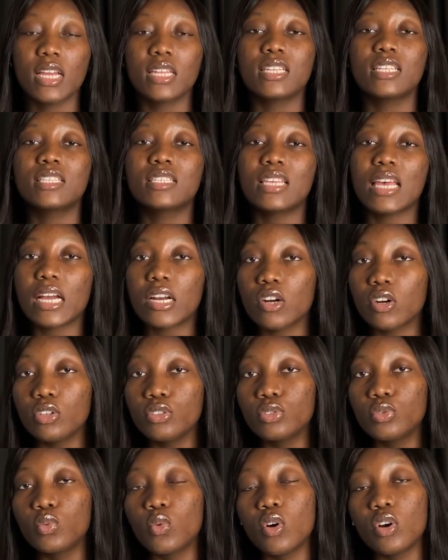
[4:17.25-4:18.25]
The
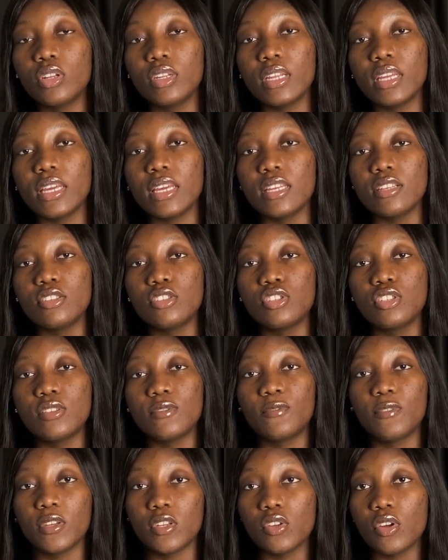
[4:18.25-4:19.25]
second one is the
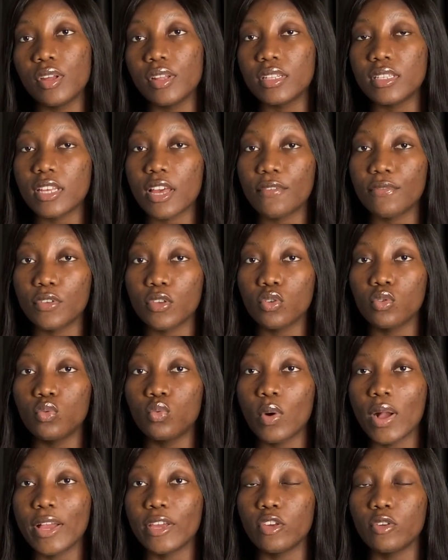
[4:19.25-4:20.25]
video interview,
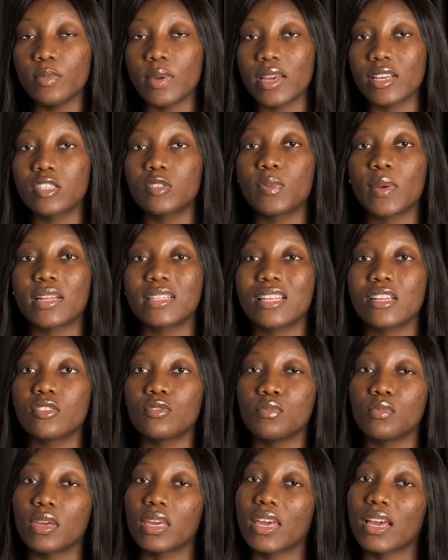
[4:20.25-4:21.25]
where you'd be expected
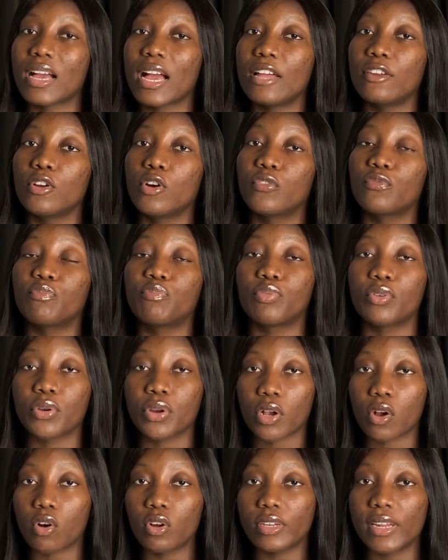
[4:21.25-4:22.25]
to make a kind of
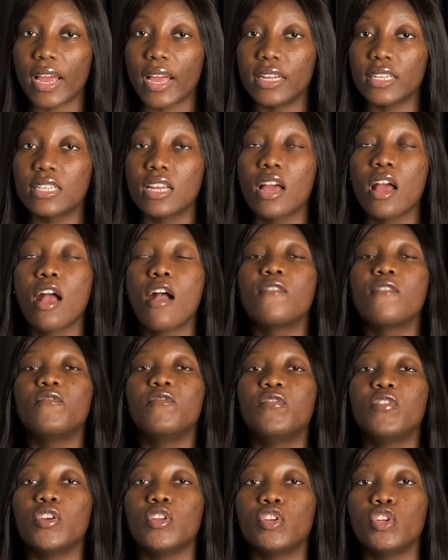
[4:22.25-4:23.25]
pre-recorded
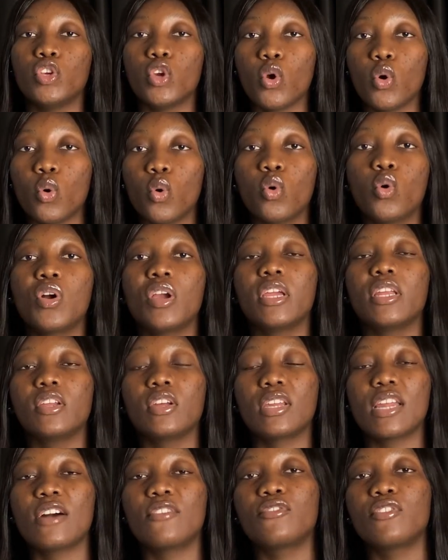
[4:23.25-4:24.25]
video in
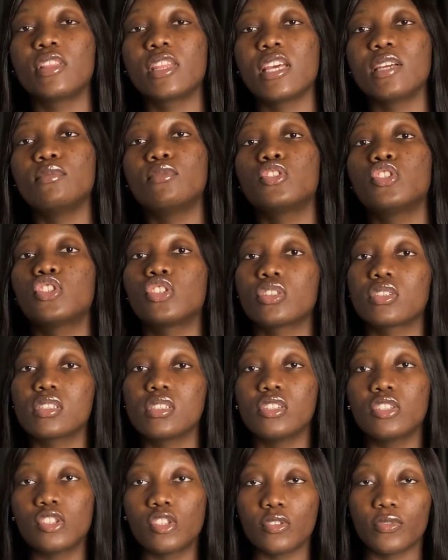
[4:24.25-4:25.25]
order for them to
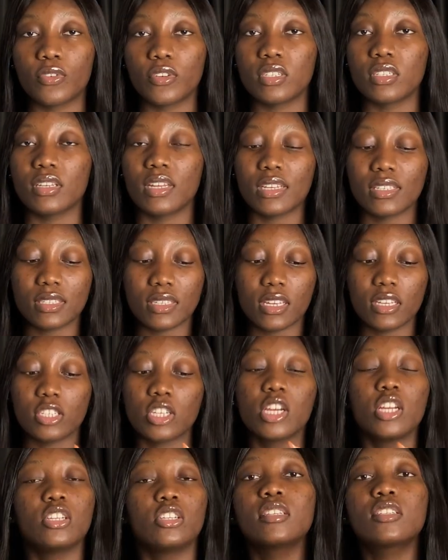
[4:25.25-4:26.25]
shortlist you for the next stage.
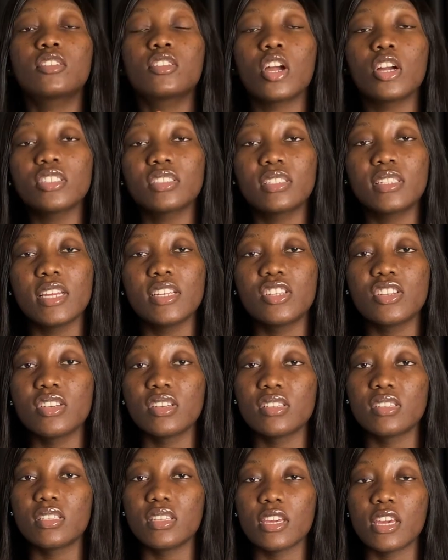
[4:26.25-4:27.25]
The third stage
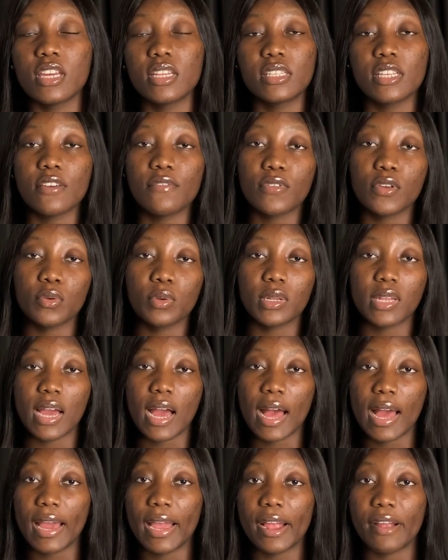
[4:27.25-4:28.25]
is the interview
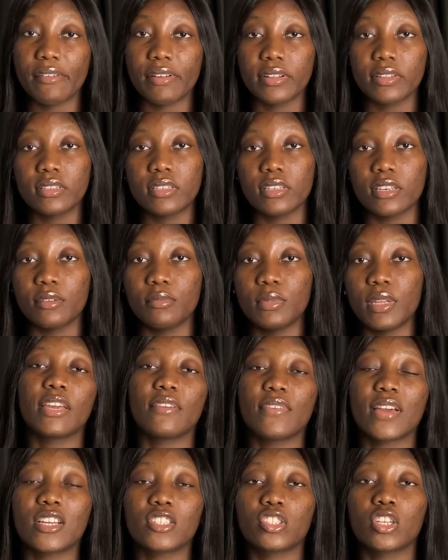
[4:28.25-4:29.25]
with the hiring team. Then
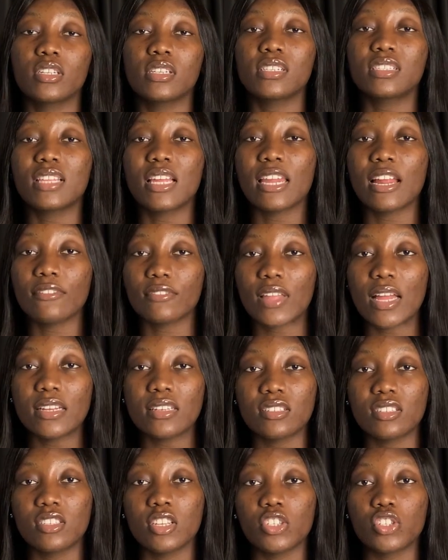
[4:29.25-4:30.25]
if you are shortlisted after
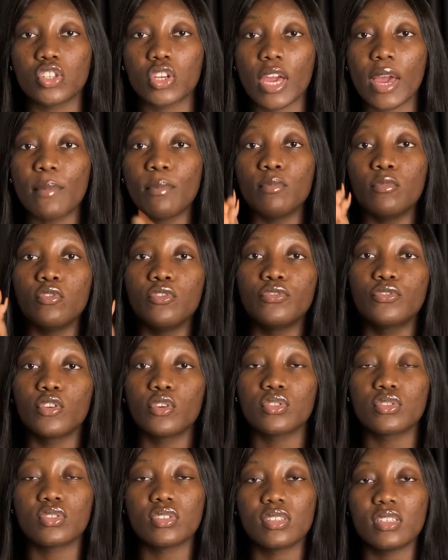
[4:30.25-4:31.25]
this stage, you get moved
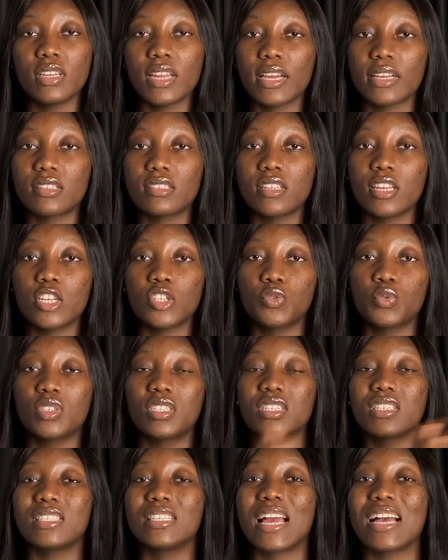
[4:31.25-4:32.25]
on to the next stage,
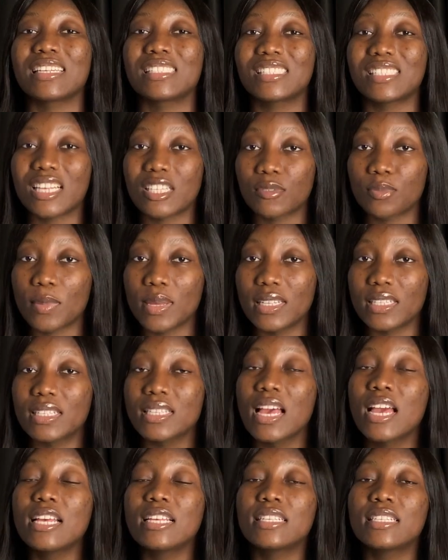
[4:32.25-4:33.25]
which is the
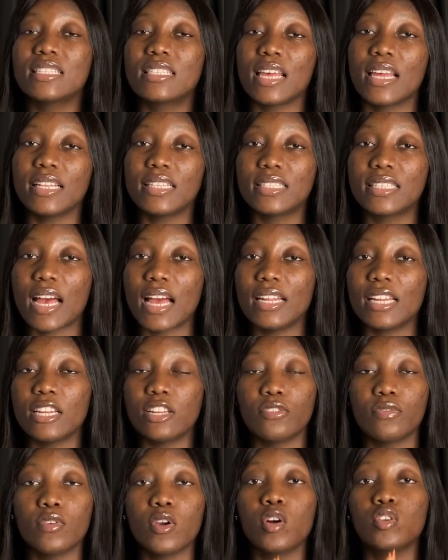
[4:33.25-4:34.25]
assessment center. Then
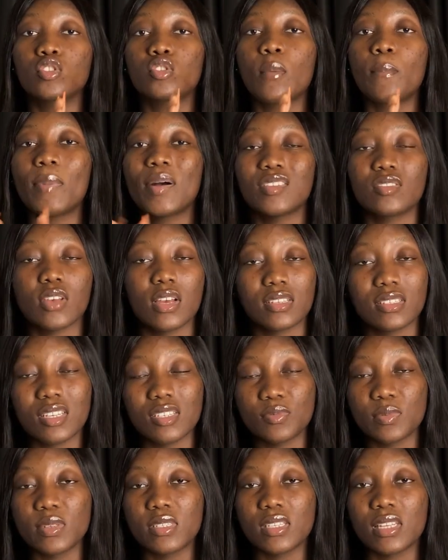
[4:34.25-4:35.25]
if you also pass your
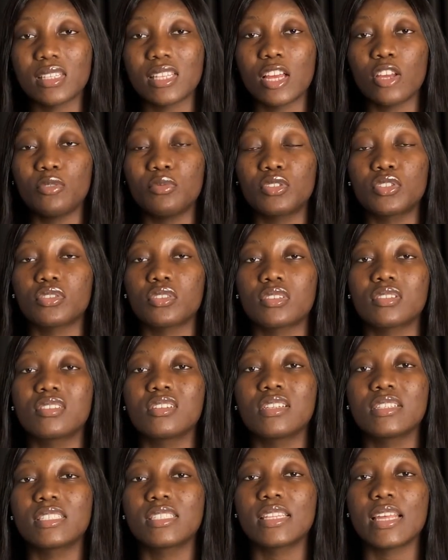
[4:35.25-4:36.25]
assessment center, you're
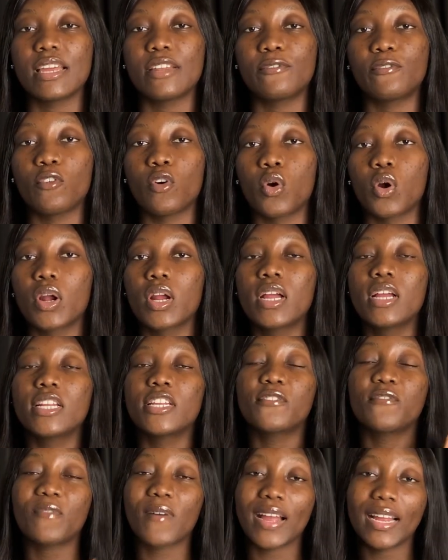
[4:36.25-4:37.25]
shortlisted for
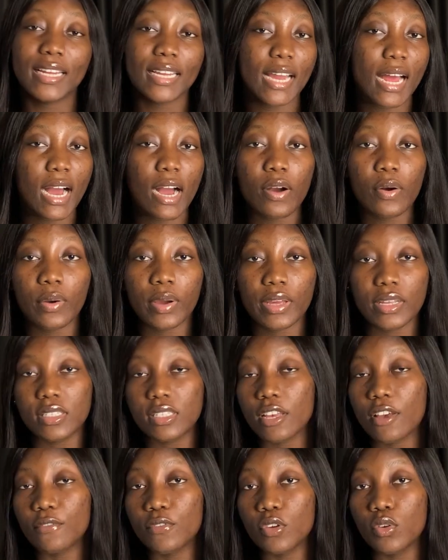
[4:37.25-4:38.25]
the final
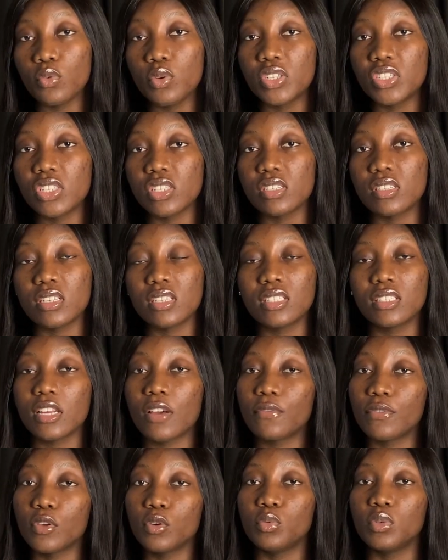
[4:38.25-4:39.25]
interview, which is the
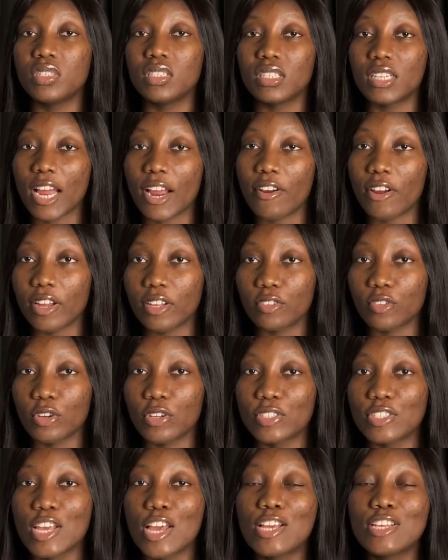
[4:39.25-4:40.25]
interview with the
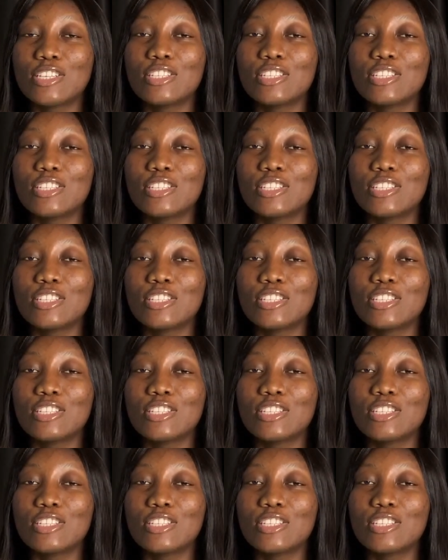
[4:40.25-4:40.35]
directors.